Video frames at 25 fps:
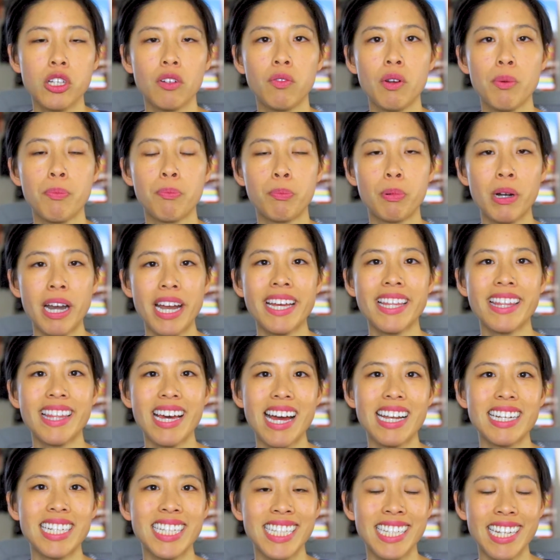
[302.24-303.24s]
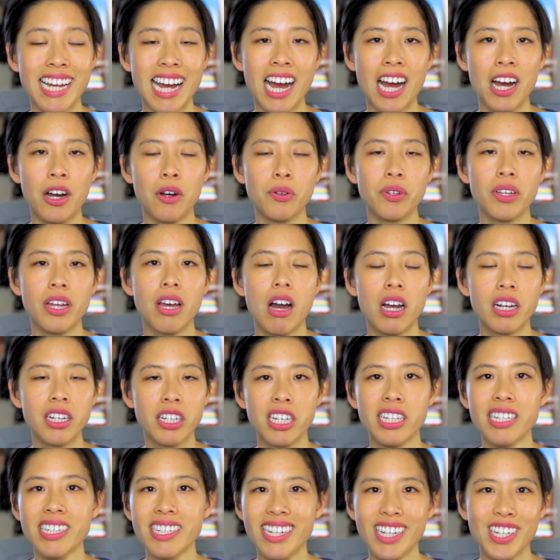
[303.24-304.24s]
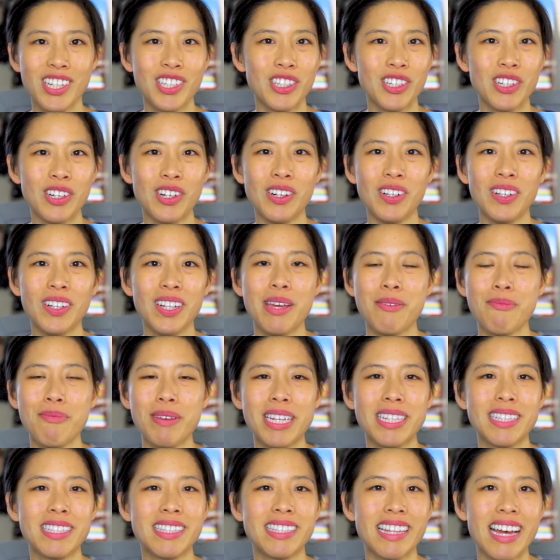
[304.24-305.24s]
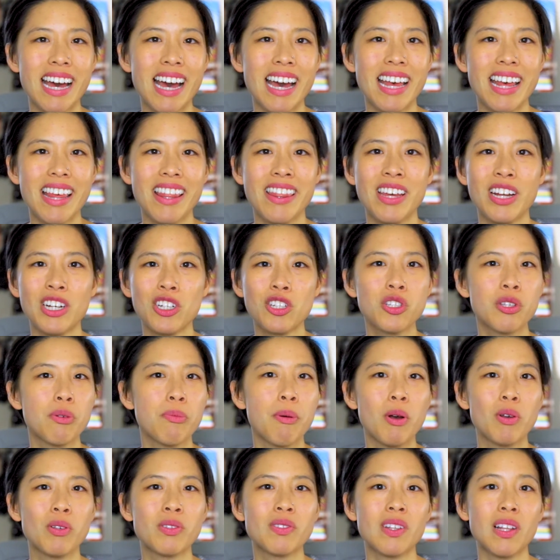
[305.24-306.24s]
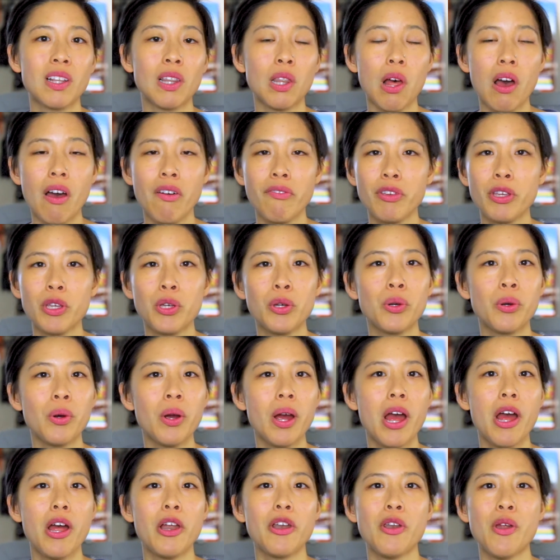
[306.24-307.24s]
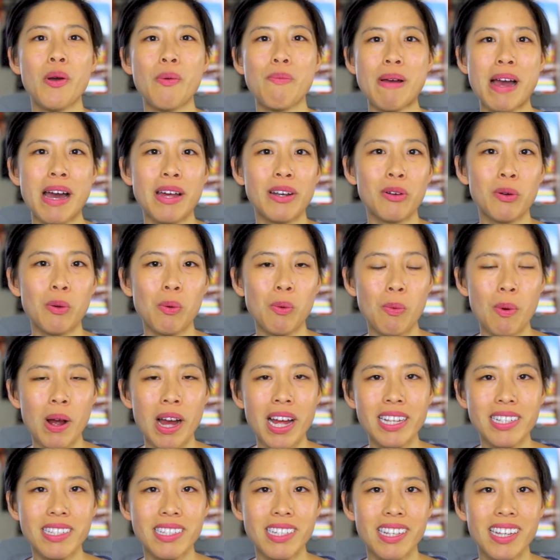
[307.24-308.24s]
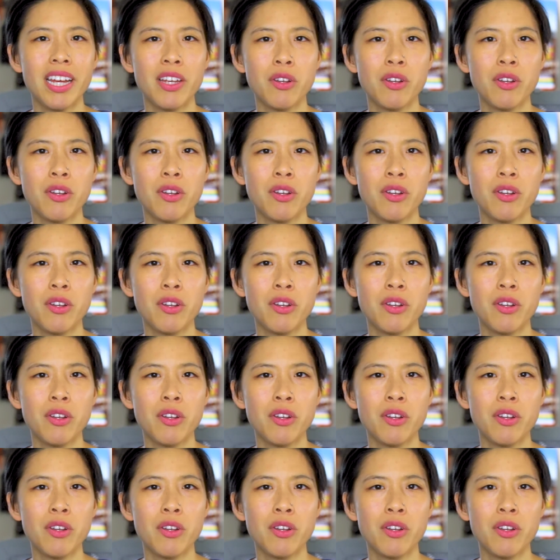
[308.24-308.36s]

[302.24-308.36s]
if we break that down, unconditional, it means that they're supposed to love you no matter what.